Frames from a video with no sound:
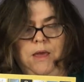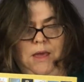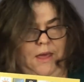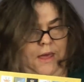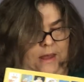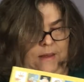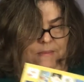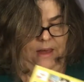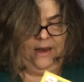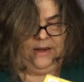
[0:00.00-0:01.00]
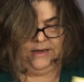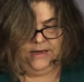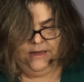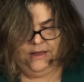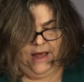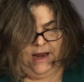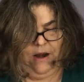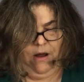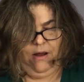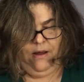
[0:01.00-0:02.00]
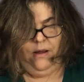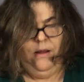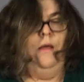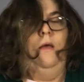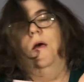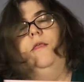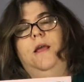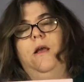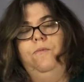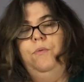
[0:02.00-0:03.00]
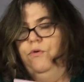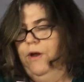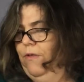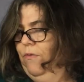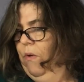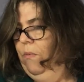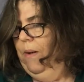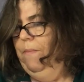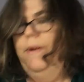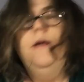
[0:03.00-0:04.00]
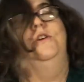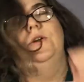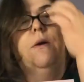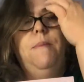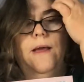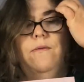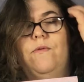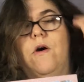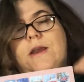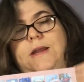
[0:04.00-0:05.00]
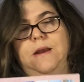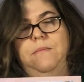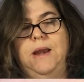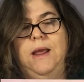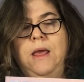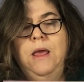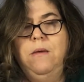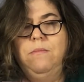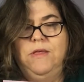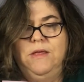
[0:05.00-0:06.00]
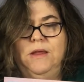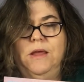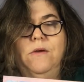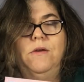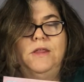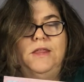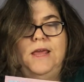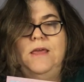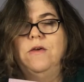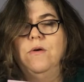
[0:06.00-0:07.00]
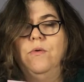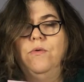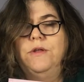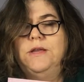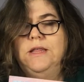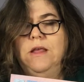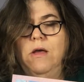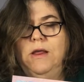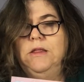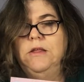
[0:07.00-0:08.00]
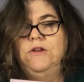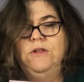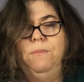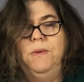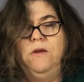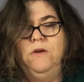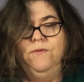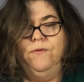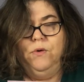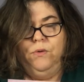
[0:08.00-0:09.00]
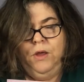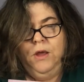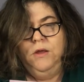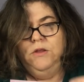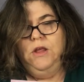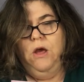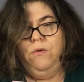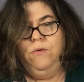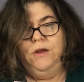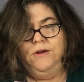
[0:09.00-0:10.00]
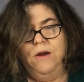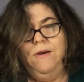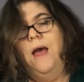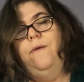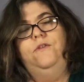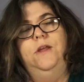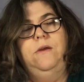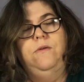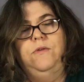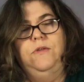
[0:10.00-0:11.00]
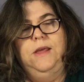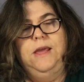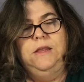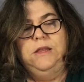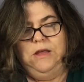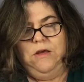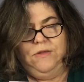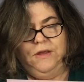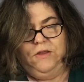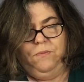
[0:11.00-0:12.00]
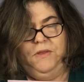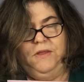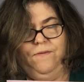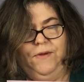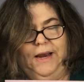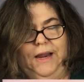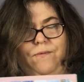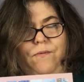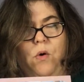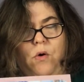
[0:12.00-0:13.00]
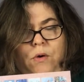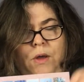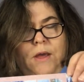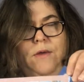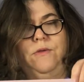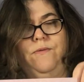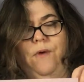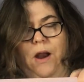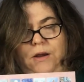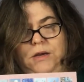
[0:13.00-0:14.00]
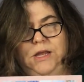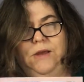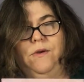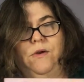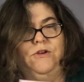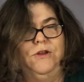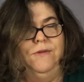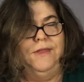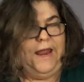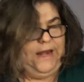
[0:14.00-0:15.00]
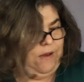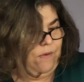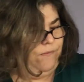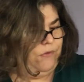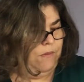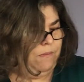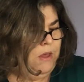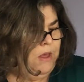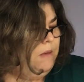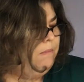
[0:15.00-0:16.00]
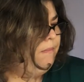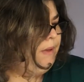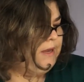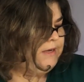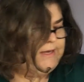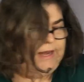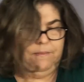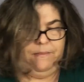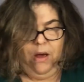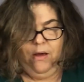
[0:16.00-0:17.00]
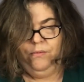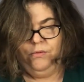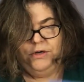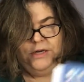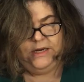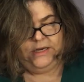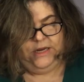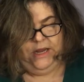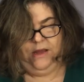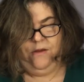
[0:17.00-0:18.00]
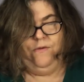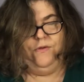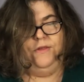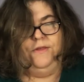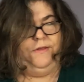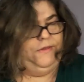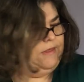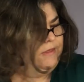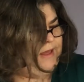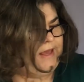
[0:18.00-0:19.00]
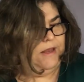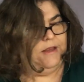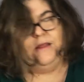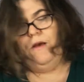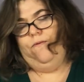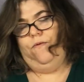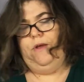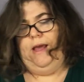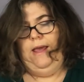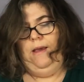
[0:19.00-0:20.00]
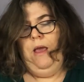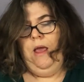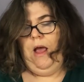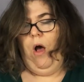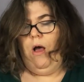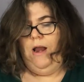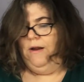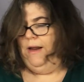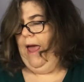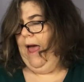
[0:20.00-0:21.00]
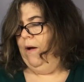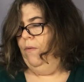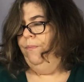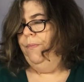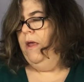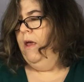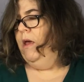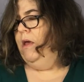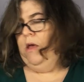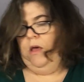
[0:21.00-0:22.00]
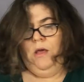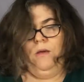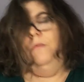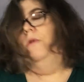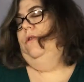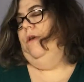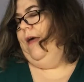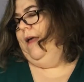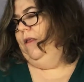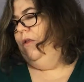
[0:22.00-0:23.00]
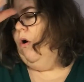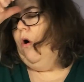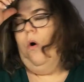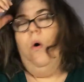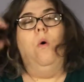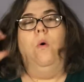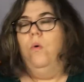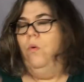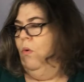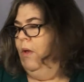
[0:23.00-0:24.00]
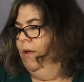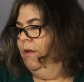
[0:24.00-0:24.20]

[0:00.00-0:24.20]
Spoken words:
And then I think I've pulled out the wrong one, but I should go back and find it in a minute. But you can see that all the designs are just beautiful. So you don't have to use the insert that's specifically for the front. You could use any of them. But I wanted to use the insert for the Highland cow. So that's not all.